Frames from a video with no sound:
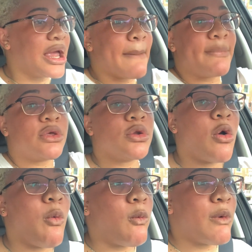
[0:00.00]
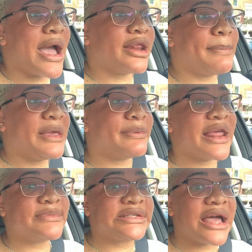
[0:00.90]
I don't know why the people
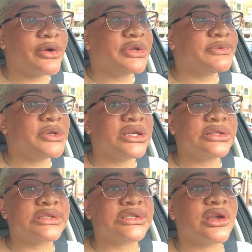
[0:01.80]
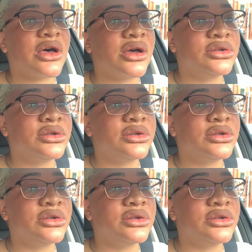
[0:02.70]
them sandwich me in so.